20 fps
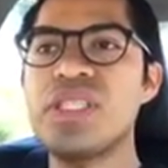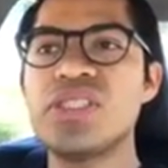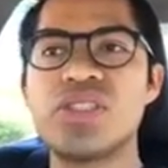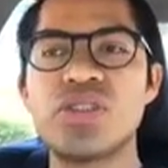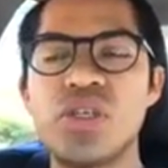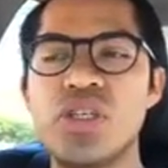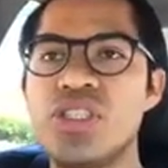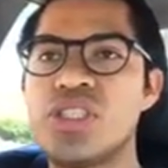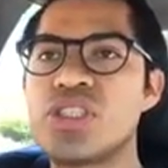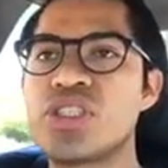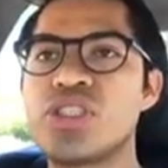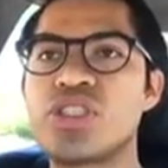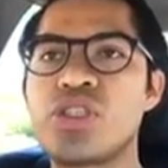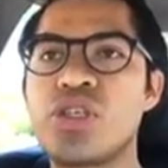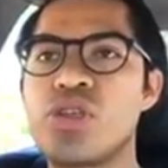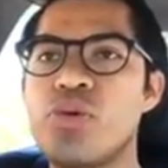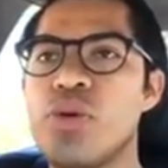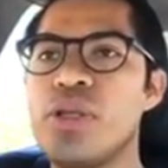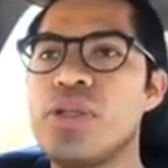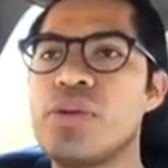So you just
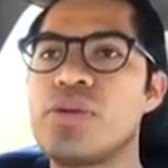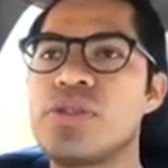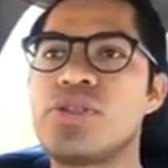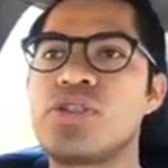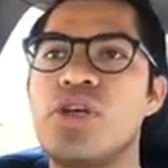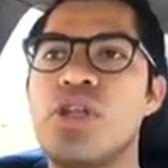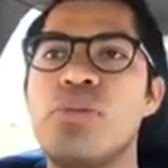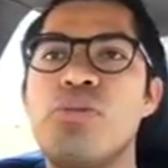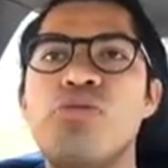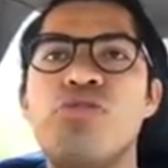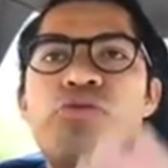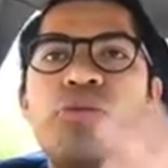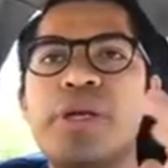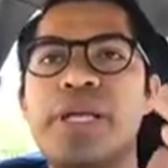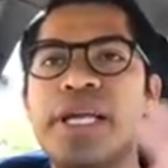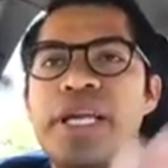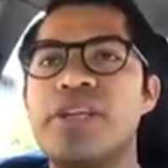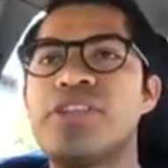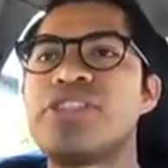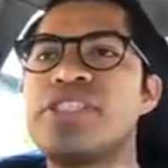control the rhythm, control the
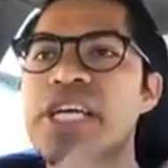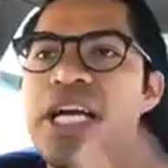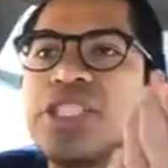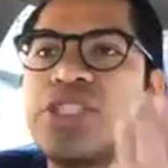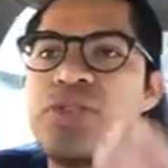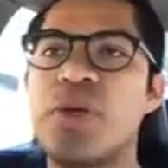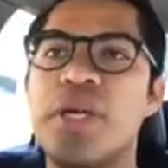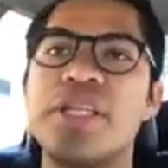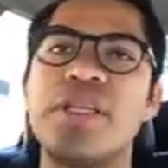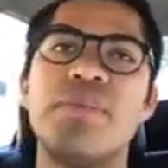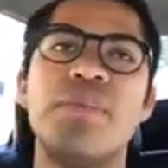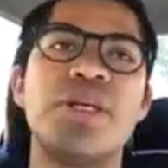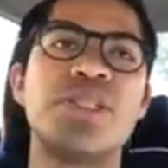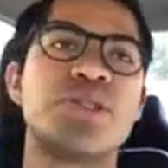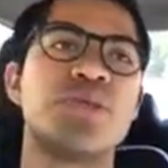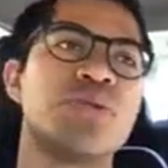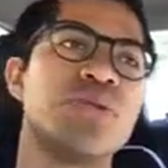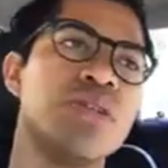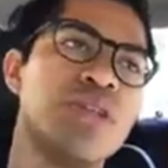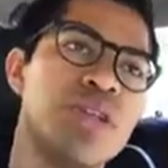movement, and you're saturating the
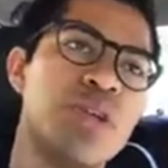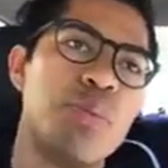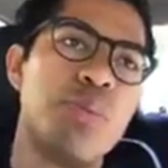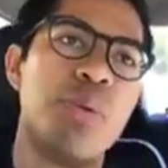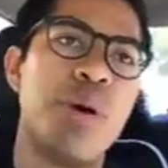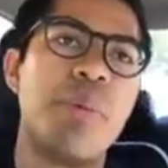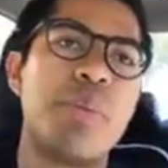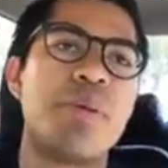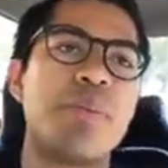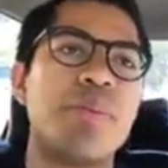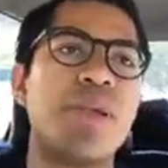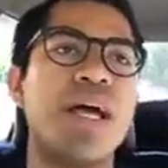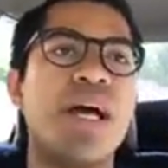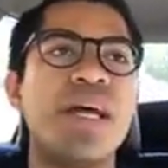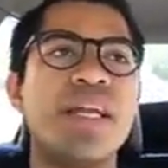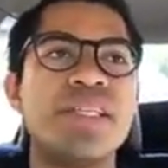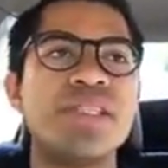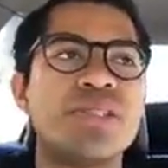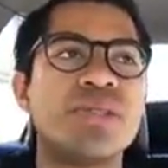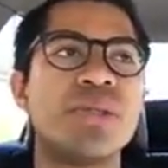muscle. You're pumping
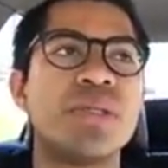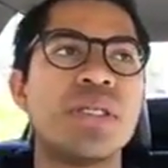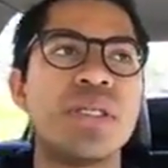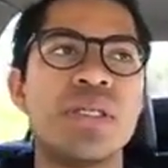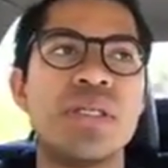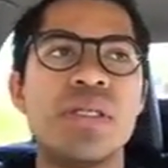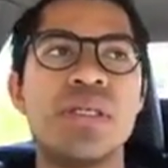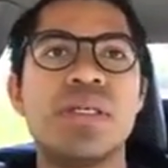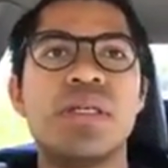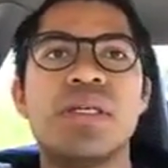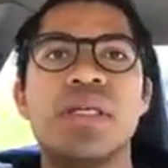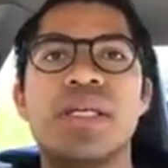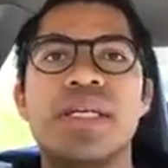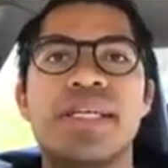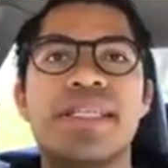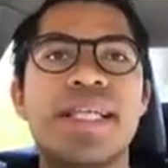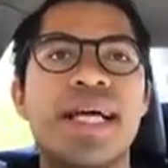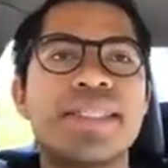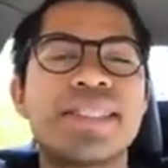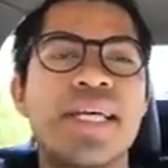blood into it.
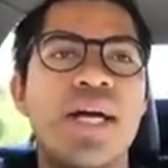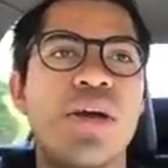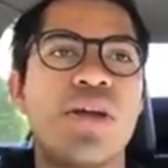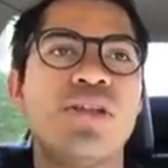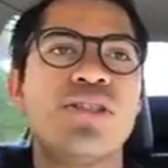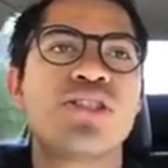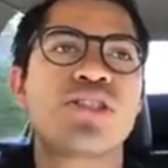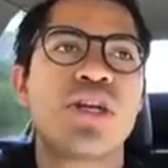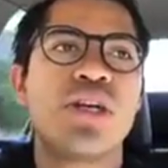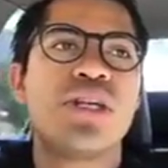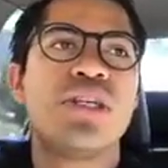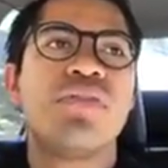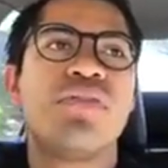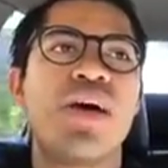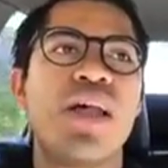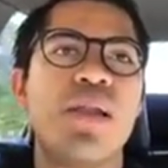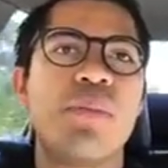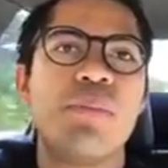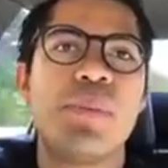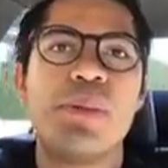And that's how you start
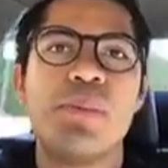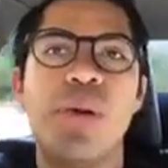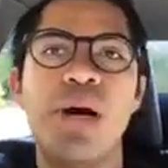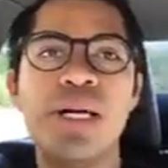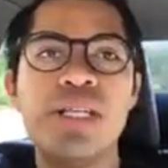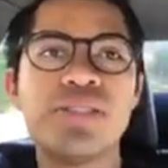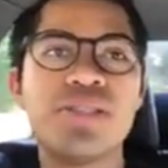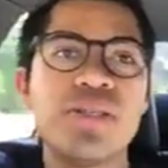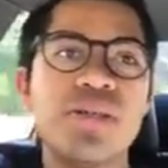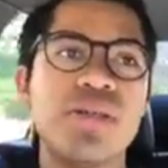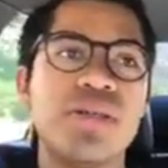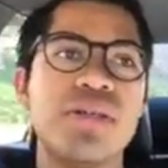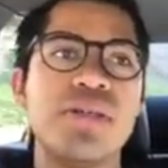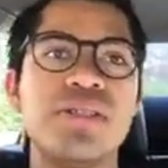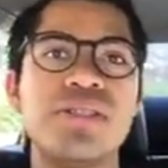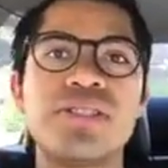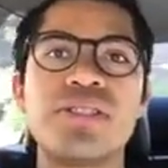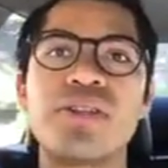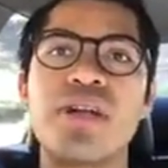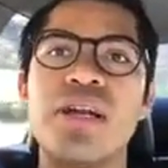developing muscle.
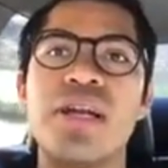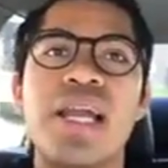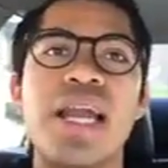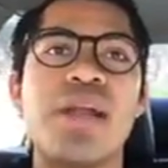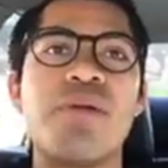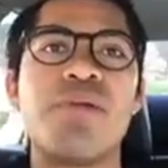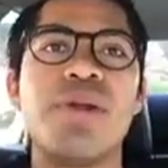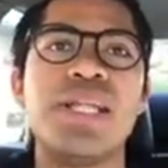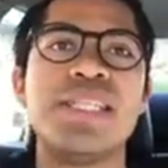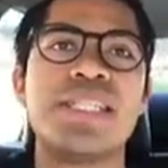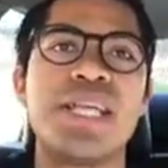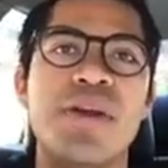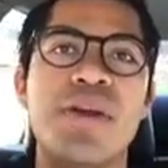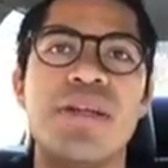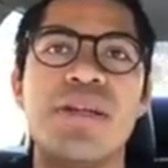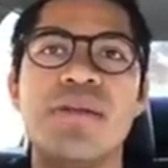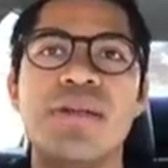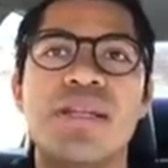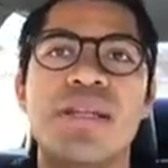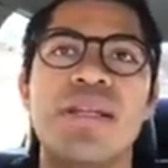You start, like, really
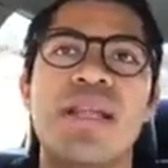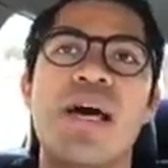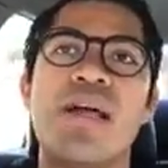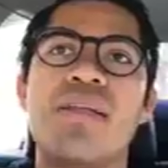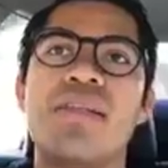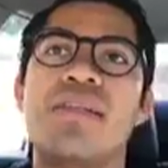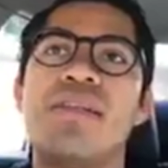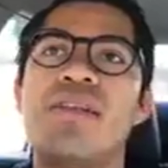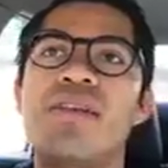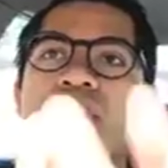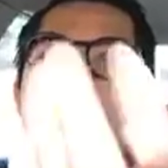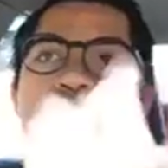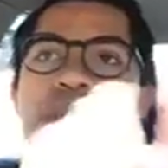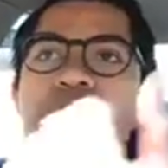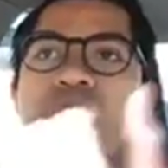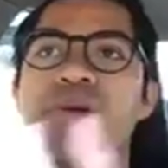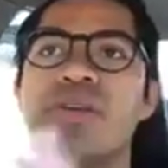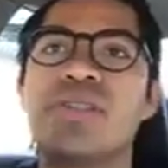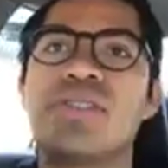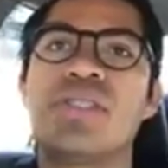tearing a lot of the little
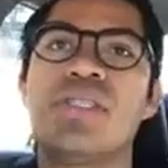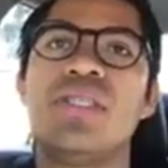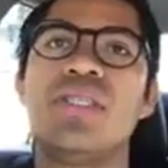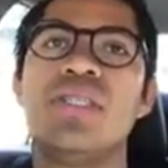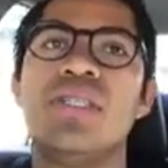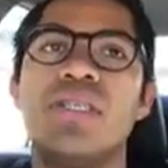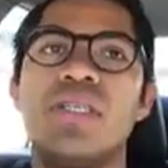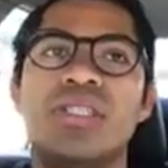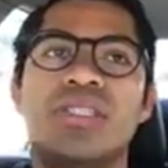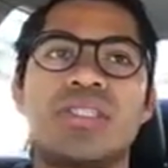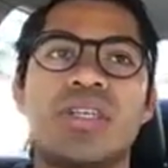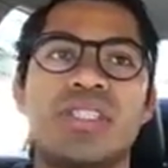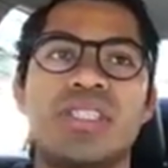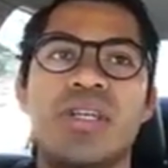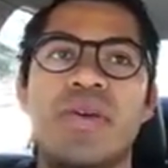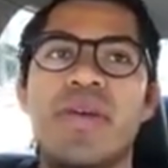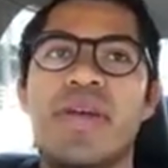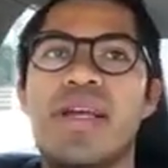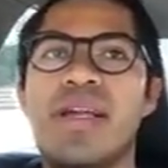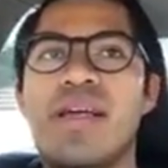fibers. You start
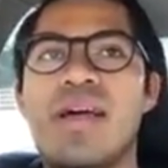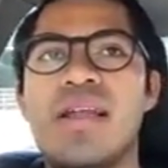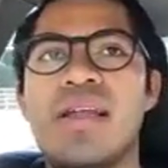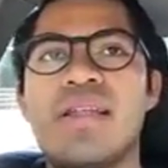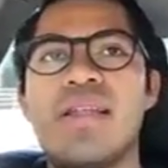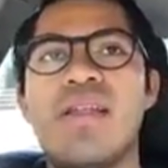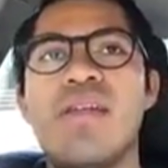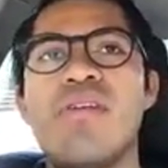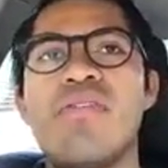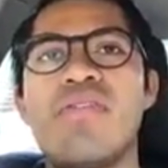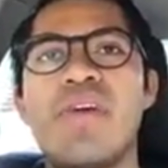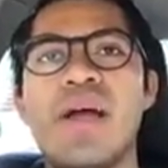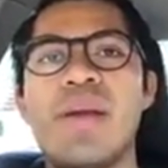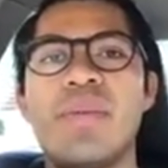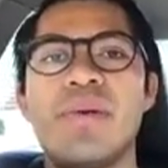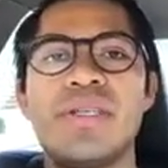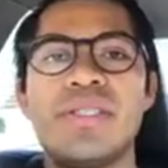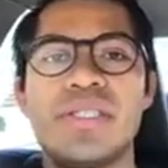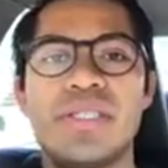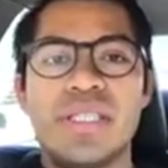tearing a lot of the little
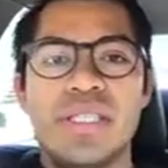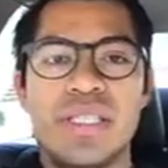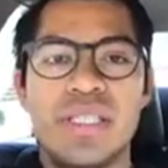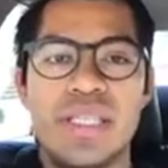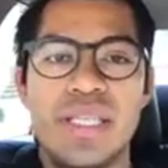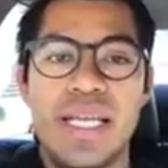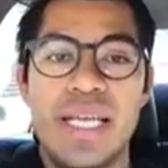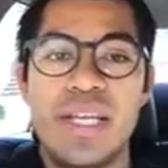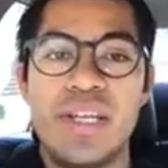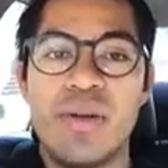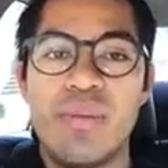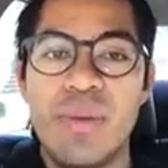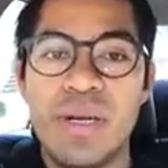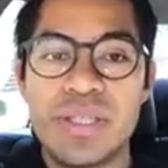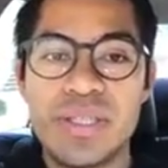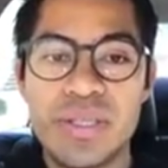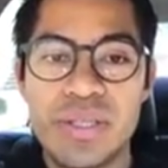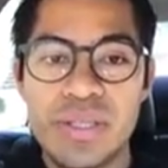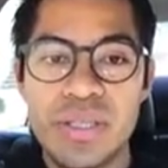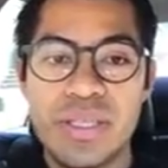fibers in your
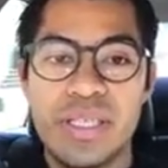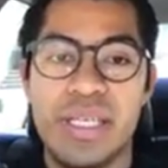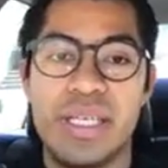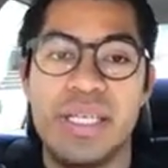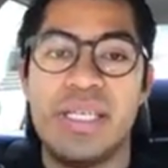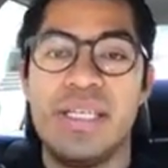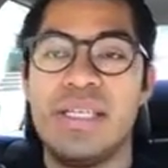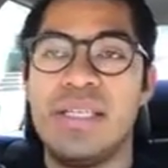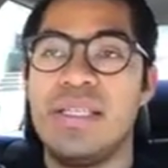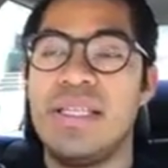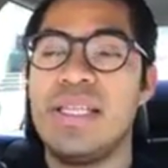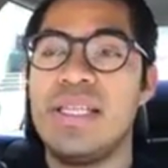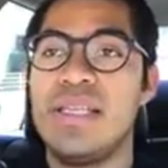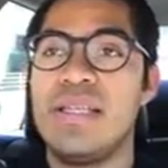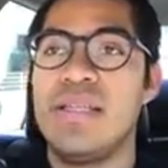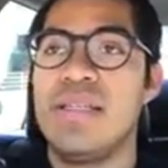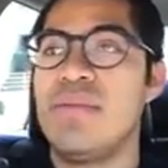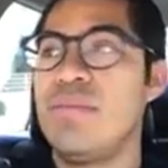muscle, and